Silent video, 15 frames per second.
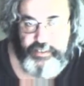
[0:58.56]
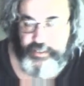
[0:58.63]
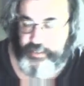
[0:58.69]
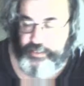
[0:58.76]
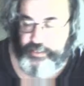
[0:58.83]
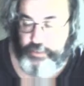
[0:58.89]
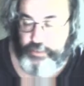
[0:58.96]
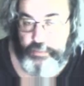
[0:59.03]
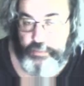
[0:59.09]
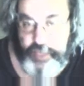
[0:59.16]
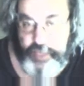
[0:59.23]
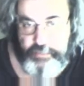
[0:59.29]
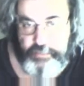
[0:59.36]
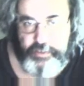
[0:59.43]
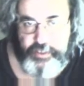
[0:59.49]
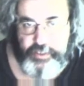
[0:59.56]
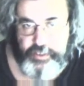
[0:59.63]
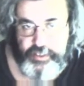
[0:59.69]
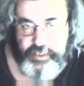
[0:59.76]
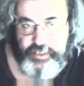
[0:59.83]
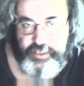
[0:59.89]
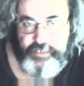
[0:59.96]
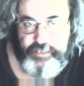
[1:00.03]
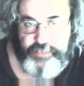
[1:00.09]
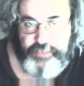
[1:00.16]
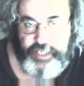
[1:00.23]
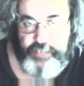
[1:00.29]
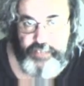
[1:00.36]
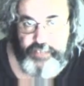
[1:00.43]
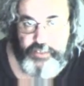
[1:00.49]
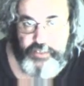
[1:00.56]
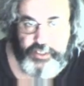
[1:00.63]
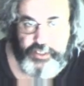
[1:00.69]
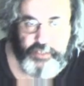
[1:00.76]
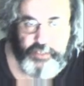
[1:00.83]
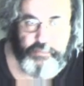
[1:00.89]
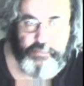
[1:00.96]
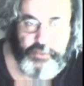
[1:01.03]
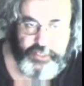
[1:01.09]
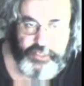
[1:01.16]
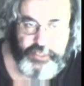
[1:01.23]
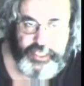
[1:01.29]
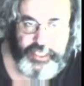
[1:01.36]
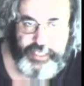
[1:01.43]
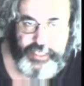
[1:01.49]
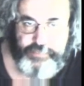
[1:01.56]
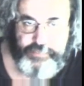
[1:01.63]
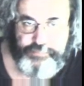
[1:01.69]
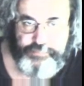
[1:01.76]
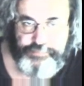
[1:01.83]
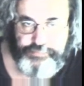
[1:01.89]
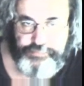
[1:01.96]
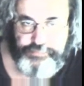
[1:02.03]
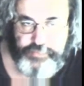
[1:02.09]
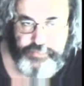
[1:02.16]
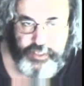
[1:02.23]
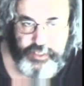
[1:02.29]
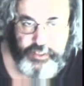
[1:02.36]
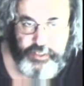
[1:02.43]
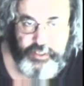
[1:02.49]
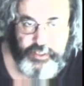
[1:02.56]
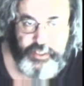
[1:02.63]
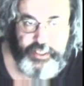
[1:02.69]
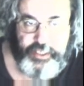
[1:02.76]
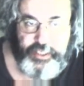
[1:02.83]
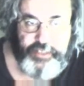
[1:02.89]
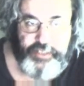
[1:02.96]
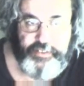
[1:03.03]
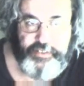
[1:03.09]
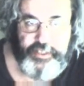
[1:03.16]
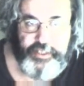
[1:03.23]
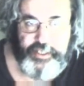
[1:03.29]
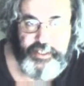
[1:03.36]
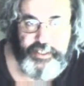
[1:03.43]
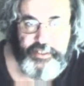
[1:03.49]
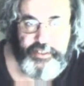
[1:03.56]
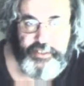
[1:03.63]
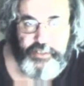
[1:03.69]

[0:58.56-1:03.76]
remembered that it was her birthday. And uh, here we